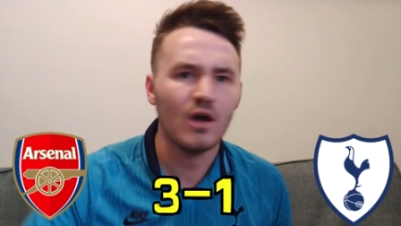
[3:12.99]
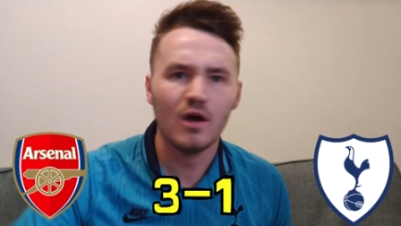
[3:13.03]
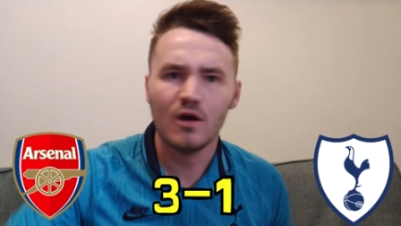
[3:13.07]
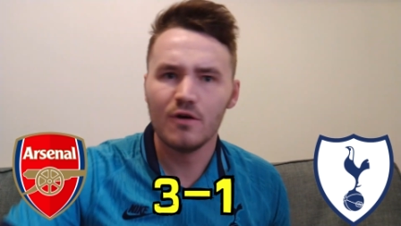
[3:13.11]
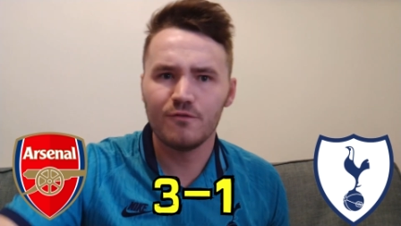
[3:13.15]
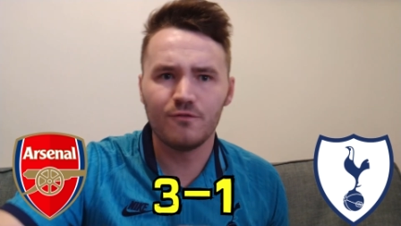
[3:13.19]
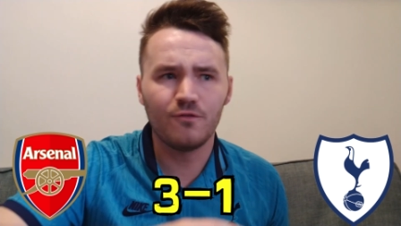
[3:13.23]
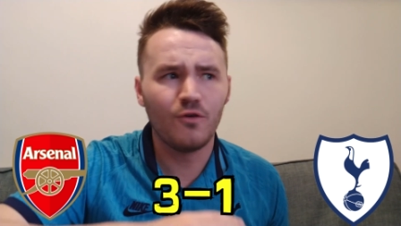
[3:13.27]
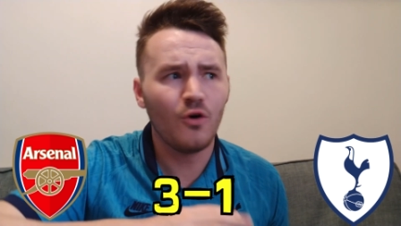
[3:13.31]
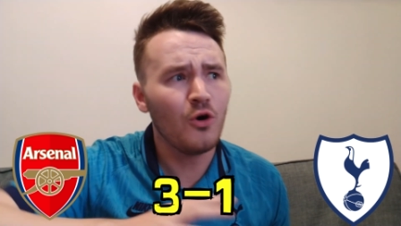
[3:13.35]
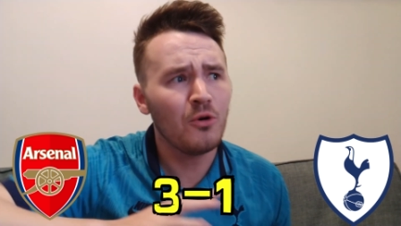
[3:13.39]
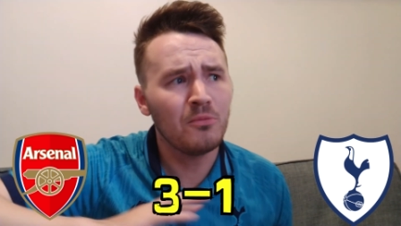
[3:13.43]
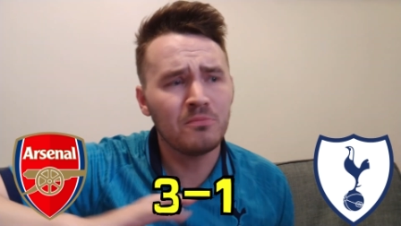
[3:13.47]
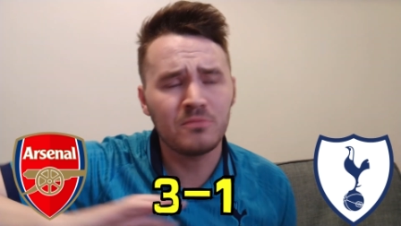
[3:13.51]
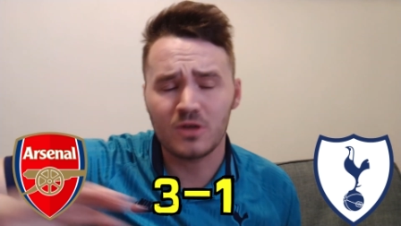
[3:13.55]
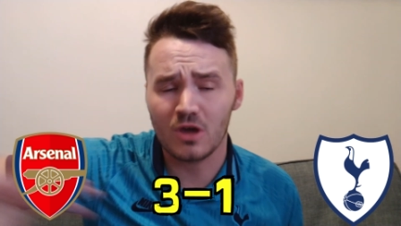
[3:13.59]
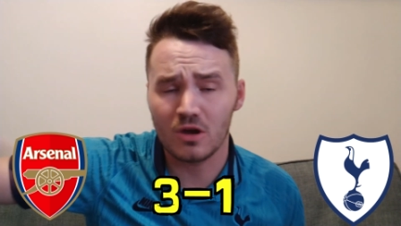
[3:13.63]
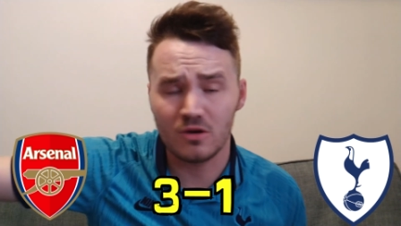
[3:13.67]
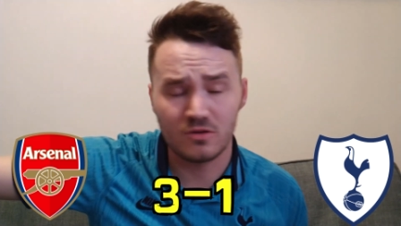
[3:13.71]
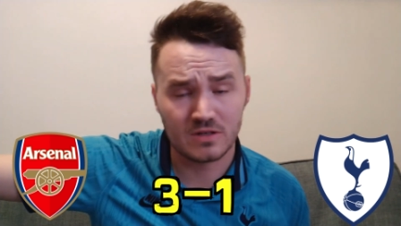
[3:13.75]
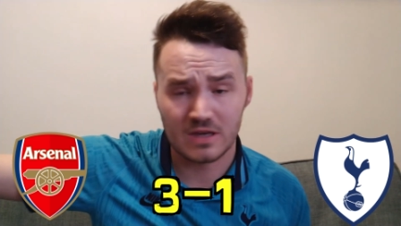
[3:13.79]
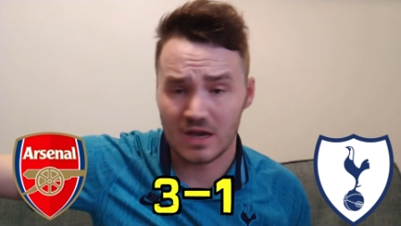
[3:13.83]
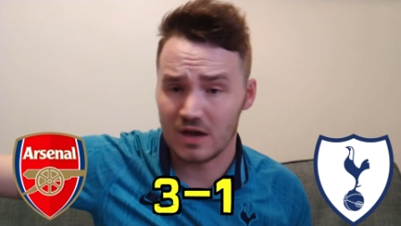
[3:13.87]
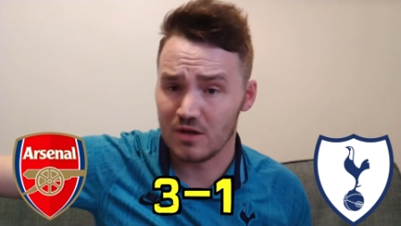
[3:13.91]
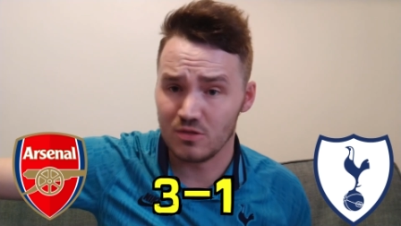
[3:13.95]
Form
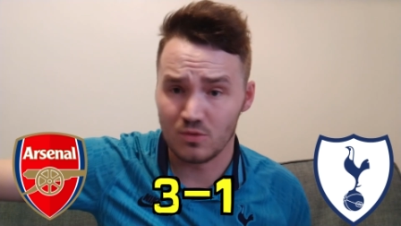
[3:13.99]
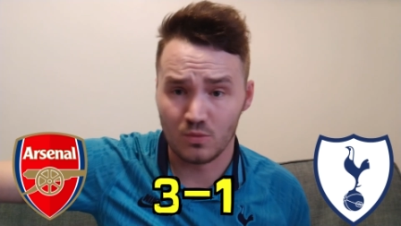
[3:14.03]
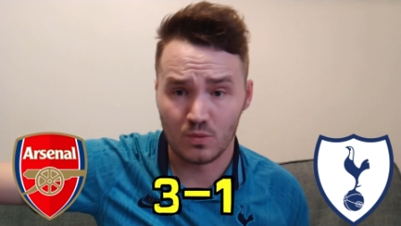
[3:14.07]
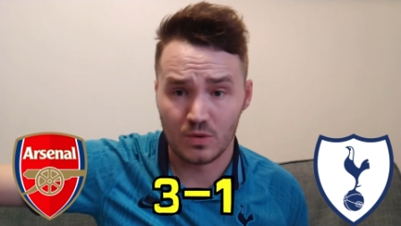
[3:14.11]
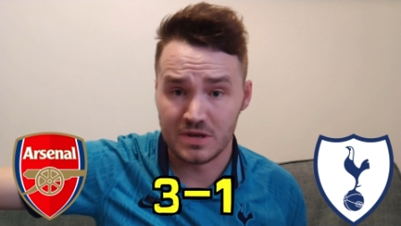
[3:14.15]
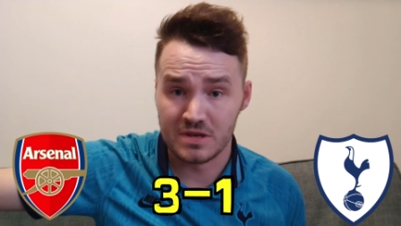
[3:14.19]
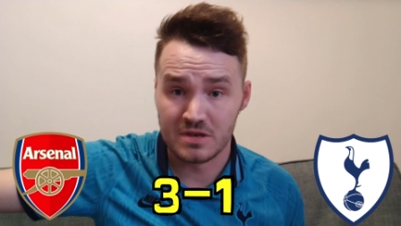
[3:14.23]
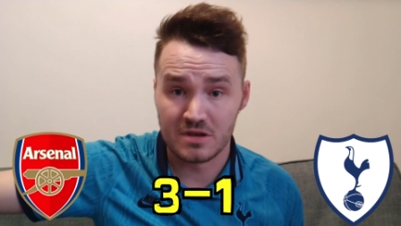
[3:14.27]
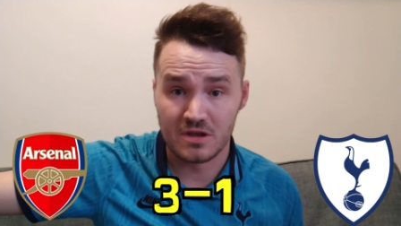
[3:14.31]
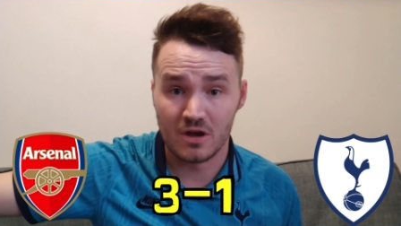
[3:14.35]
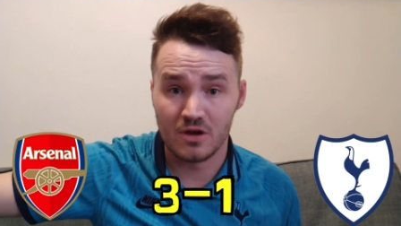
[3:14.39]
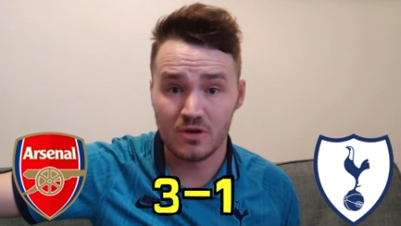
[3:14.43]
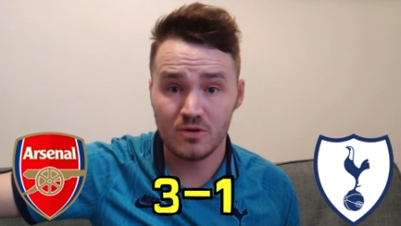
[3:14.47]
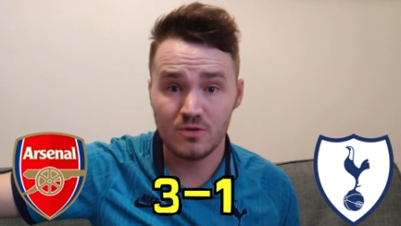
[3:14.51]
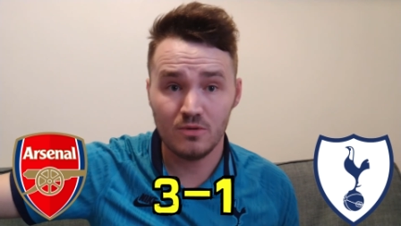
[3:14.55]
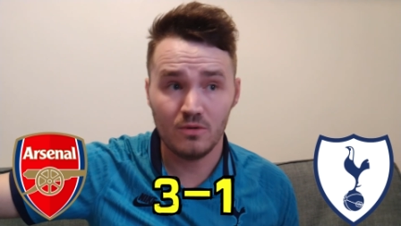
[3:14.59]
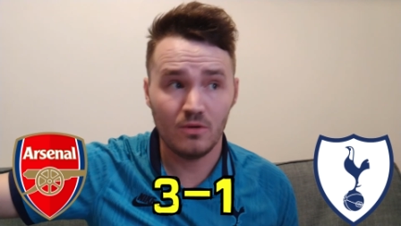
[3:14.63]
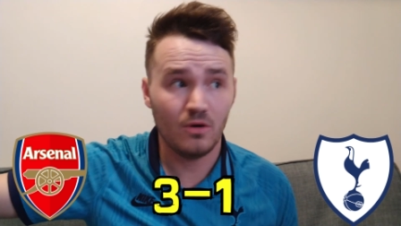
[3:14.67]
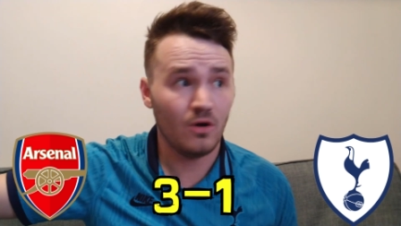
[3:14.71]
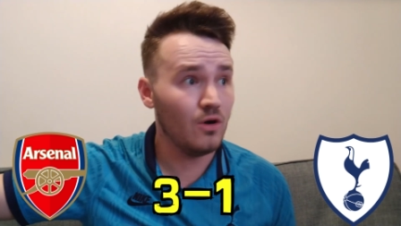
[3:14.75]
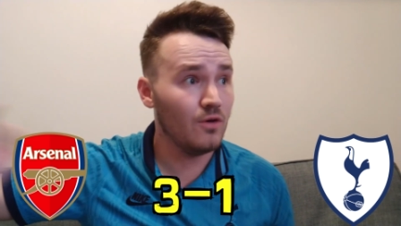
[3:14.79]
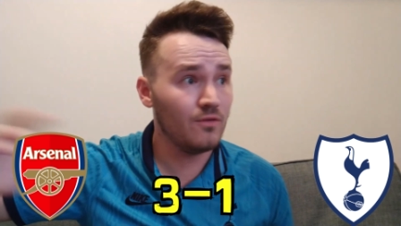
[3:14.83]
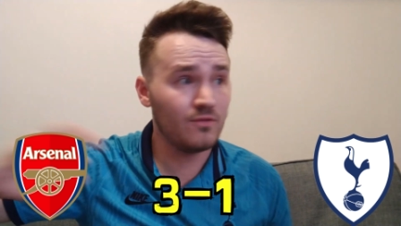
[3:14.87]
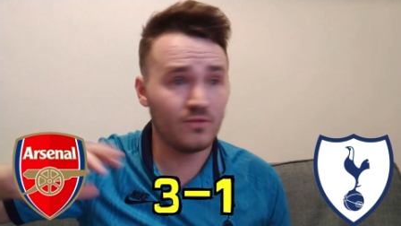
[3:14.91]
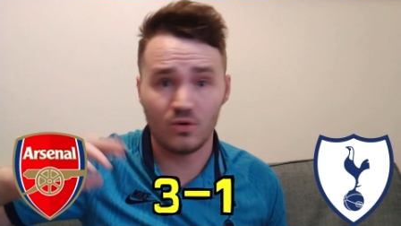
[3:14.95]
goes out the window.
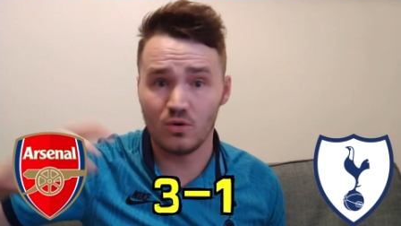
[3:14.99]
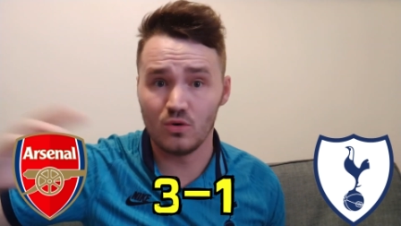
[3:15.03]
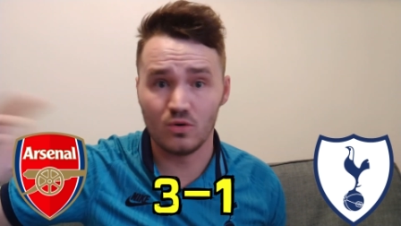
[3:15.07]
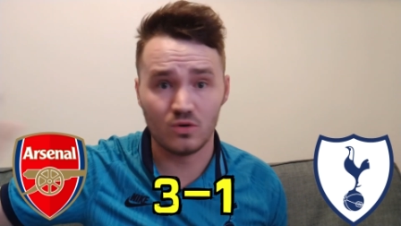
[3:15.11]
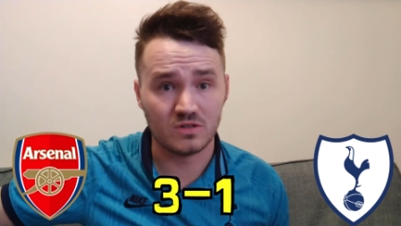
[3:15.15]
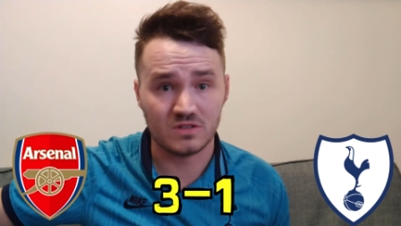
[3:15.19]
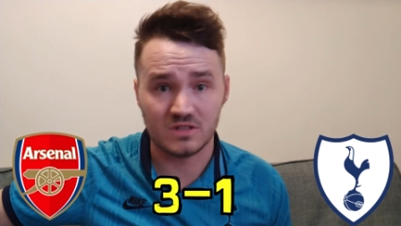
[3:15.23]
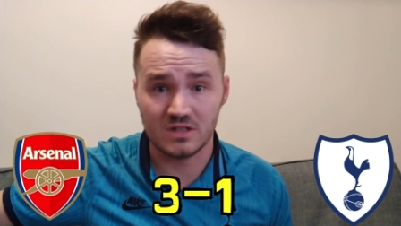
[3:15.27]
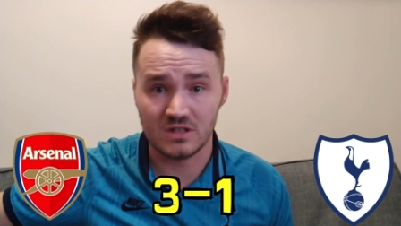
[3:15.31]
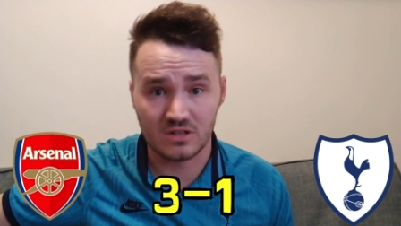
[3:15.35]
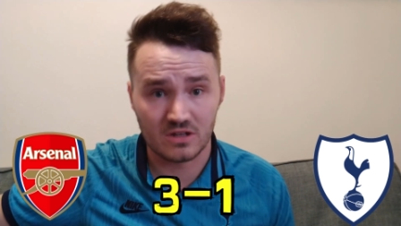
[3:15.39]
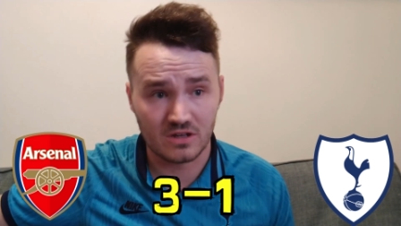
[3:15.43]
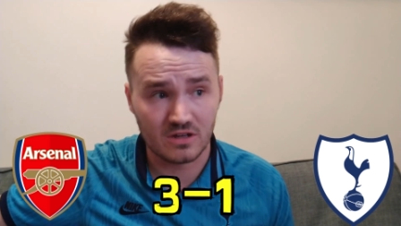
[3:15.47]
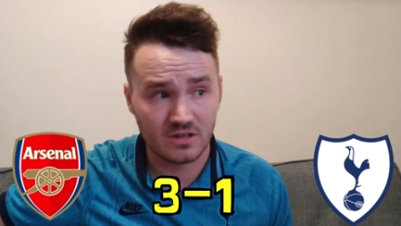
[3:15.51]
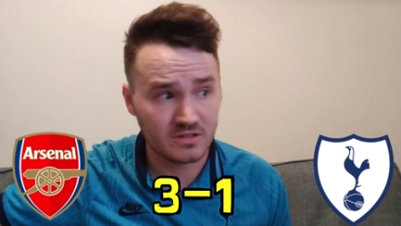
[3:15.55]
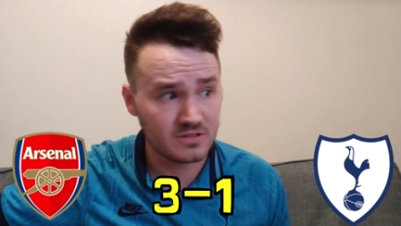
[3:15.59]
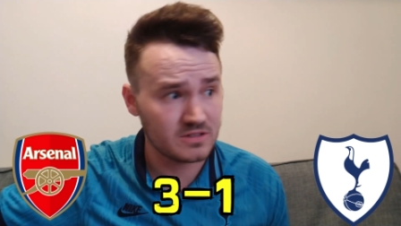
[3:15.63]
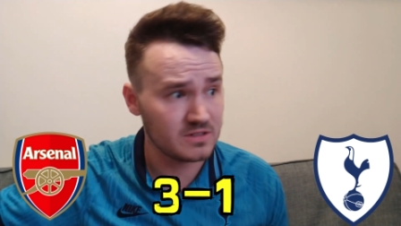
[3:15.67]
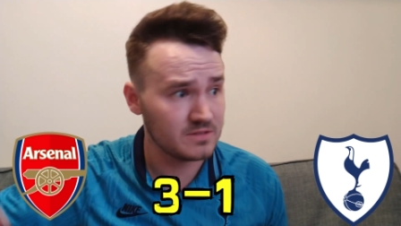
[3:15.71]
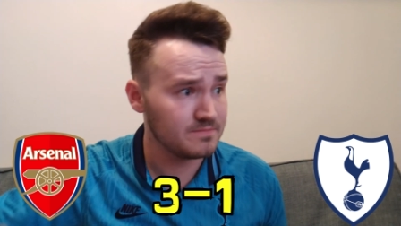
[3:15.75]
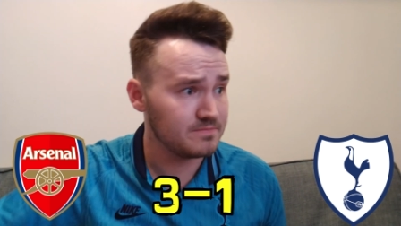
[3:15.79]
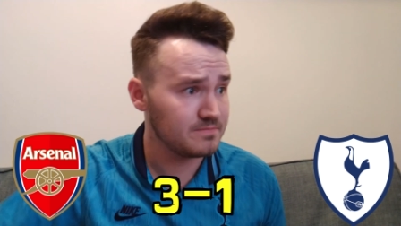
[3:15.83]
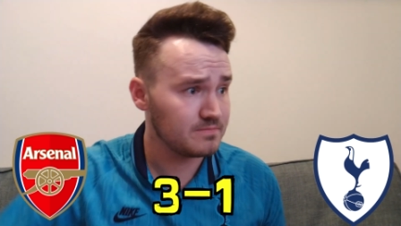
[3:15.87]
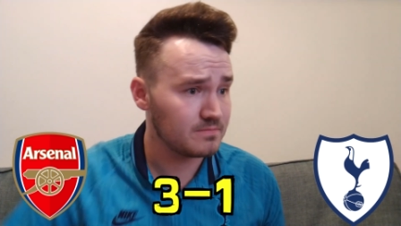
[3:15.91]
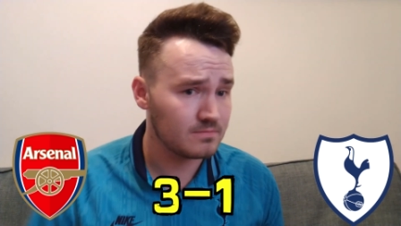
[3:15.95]
Of course it
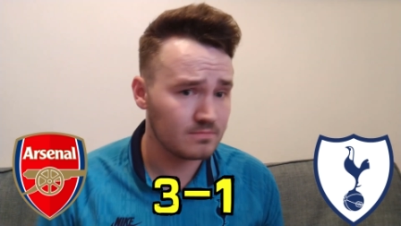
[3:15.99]
does.